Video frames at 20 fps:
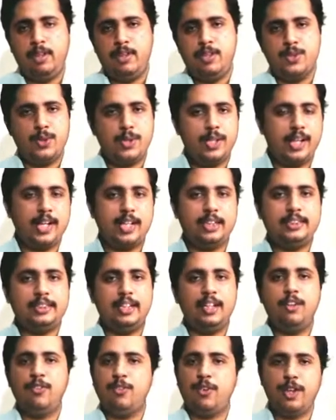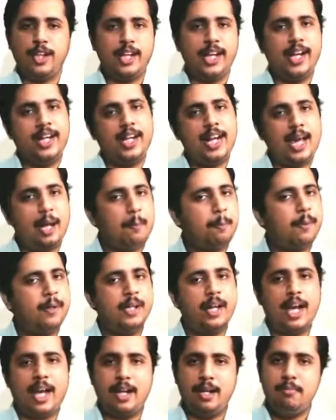So they considered 48 lakh per
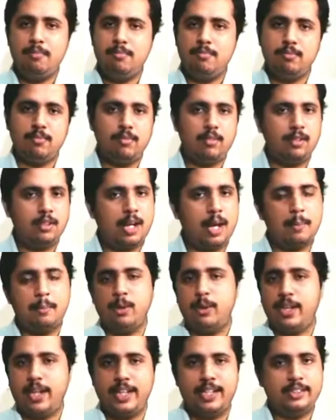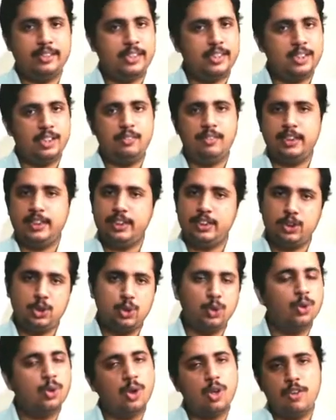annum amortization, which is
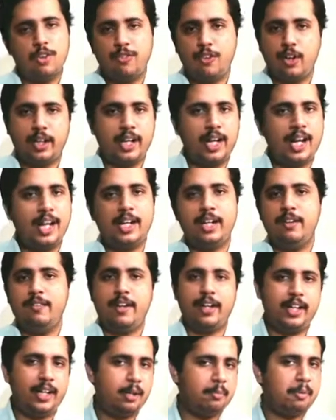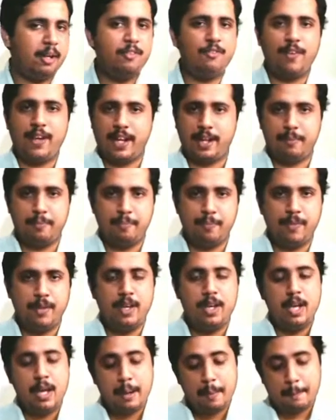2 crore 40 lakh divided by 5.
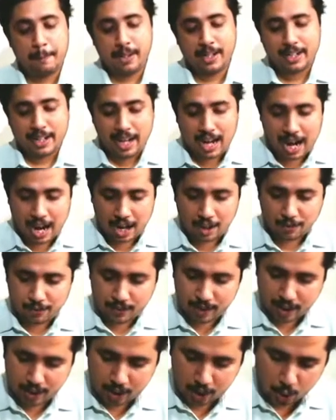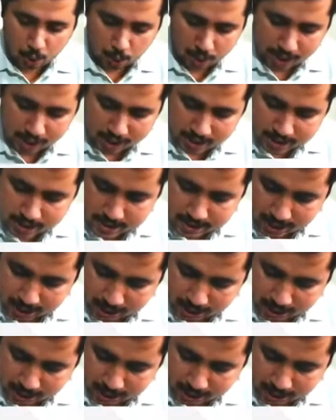But after 2 years, they are